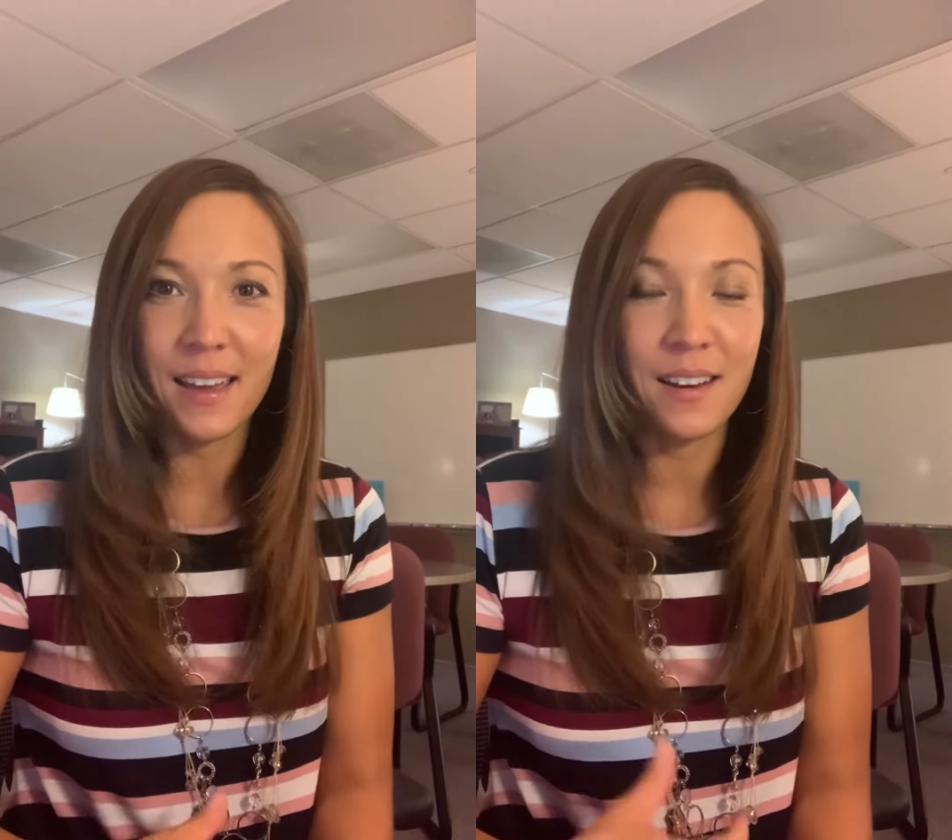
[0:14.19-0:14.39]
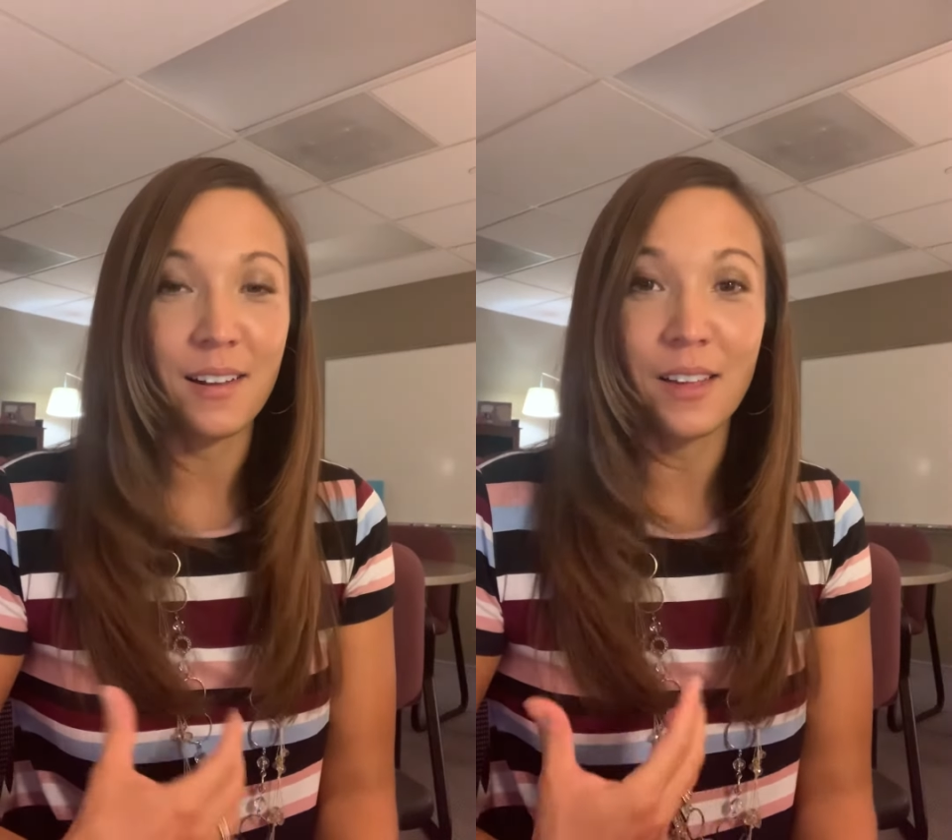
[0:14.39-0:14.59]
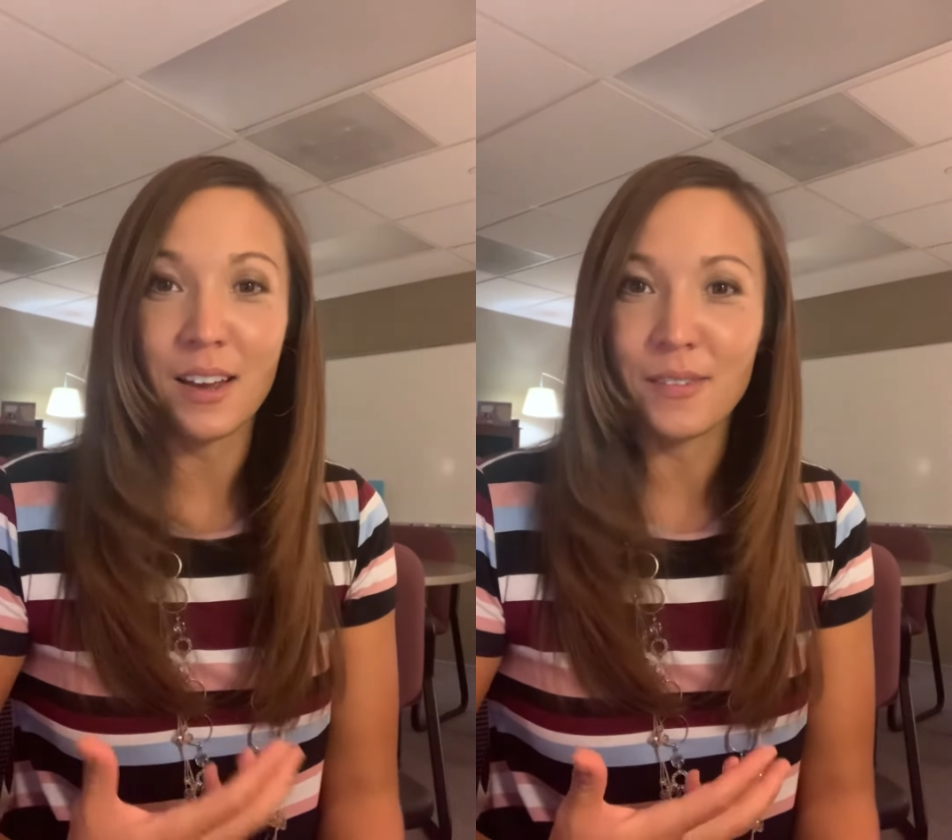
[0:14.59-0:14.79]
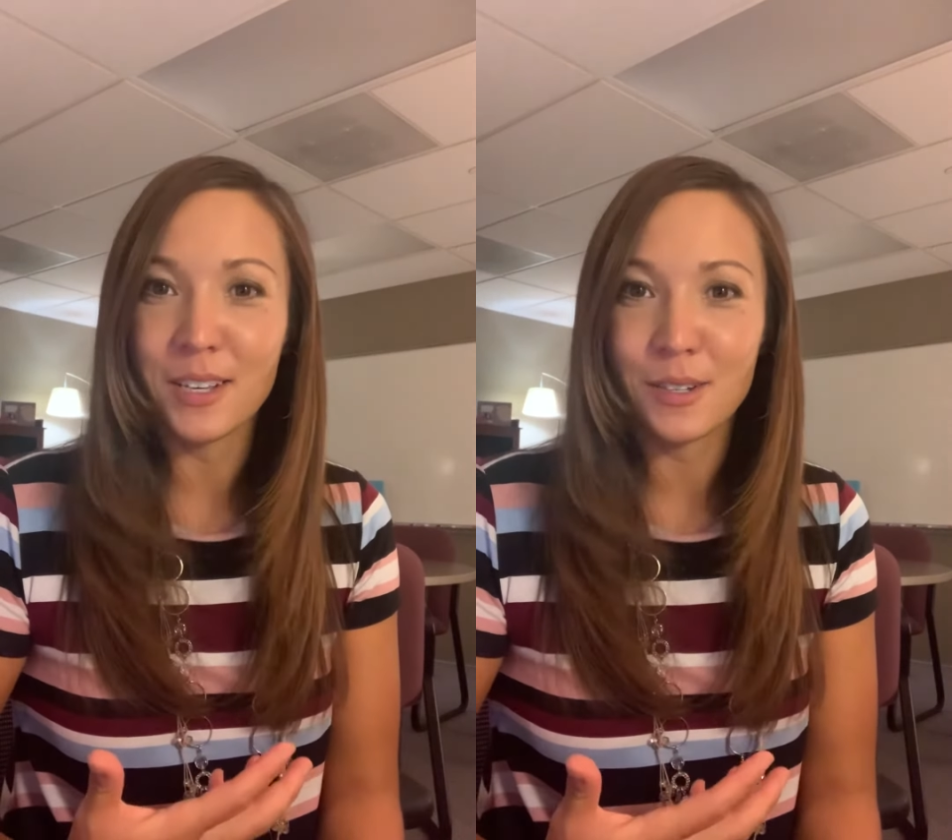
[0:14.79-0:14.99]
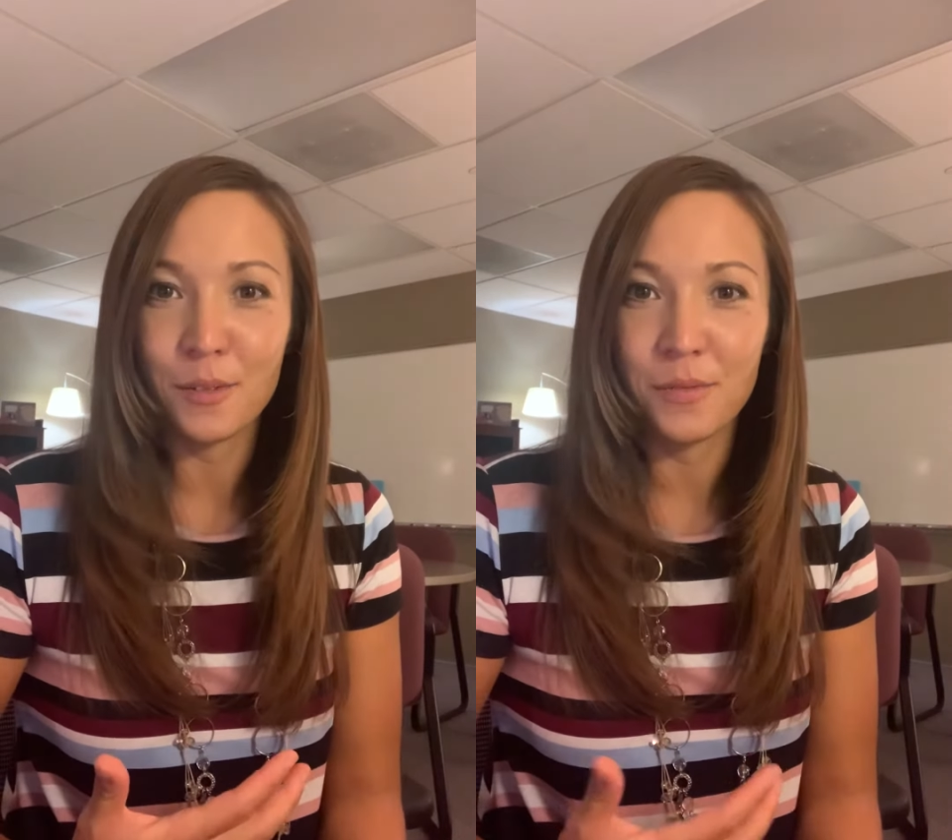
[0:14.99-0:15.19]
and a lot of
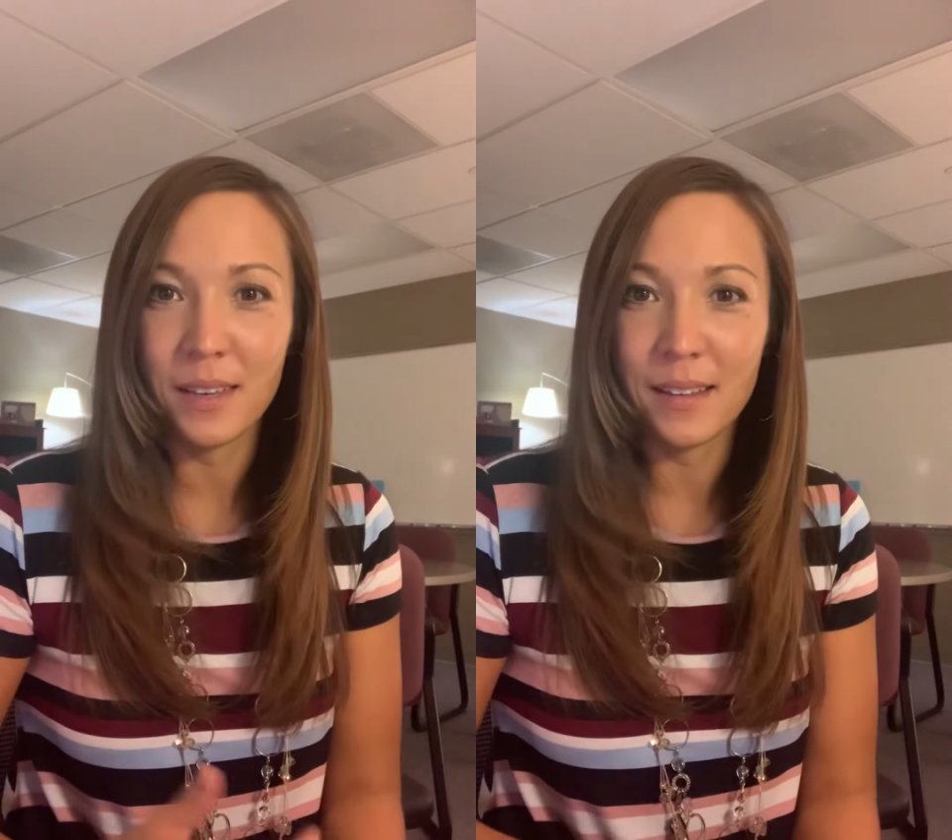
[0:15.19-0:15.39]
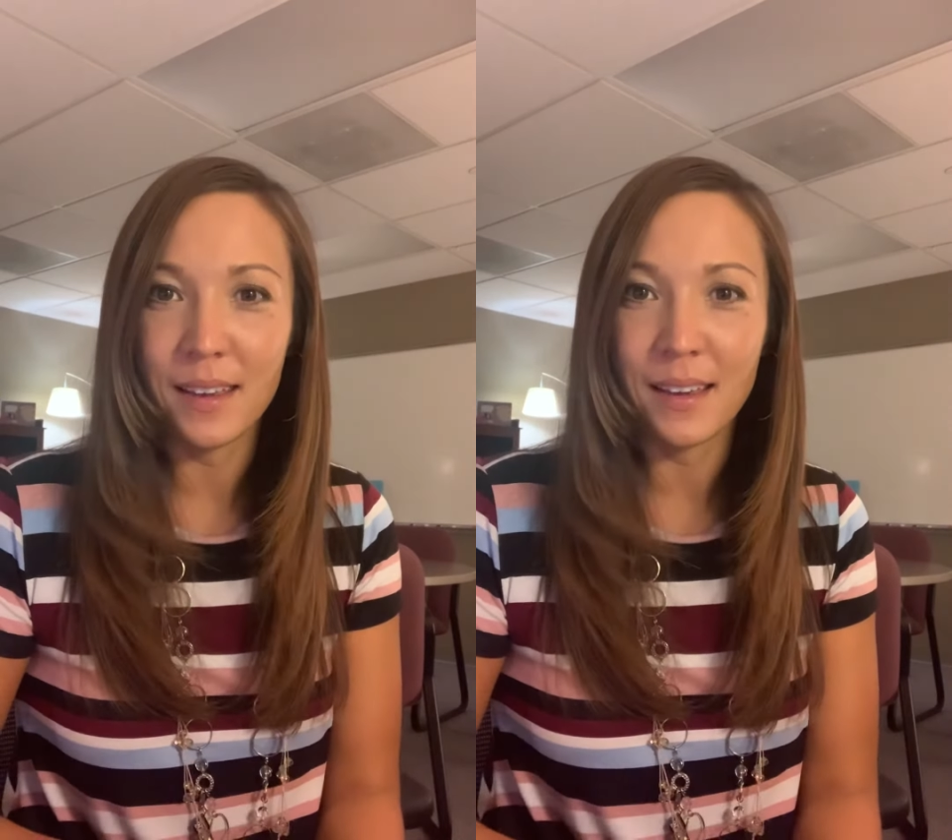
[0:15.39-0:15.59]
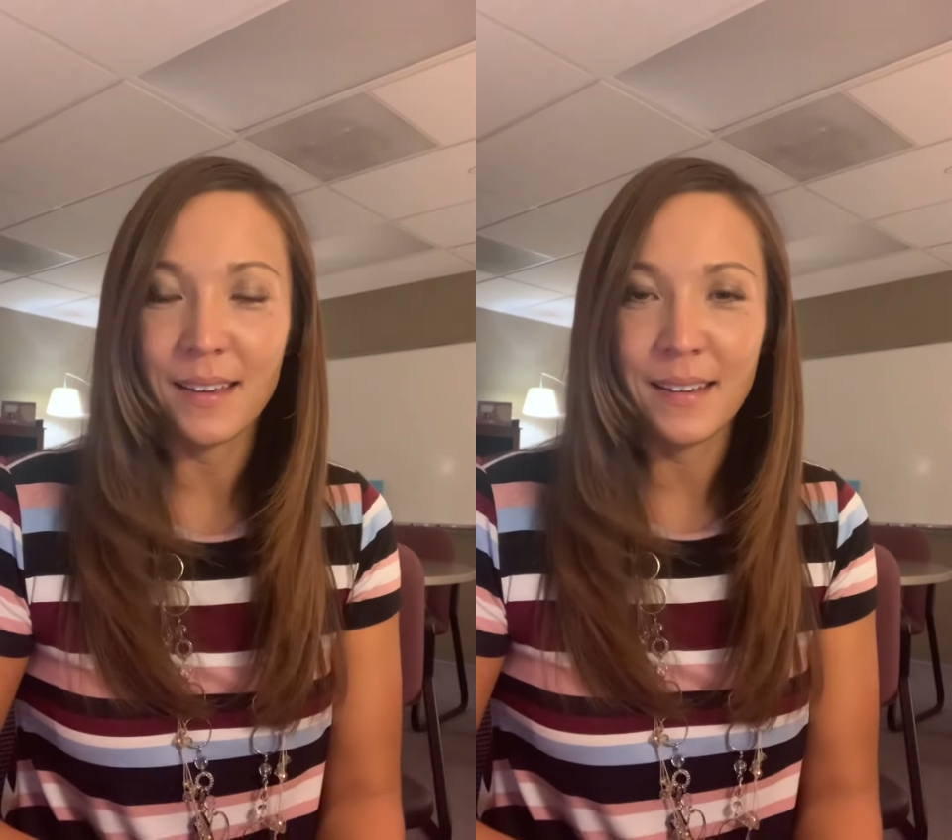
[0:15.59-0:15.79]
us are feeling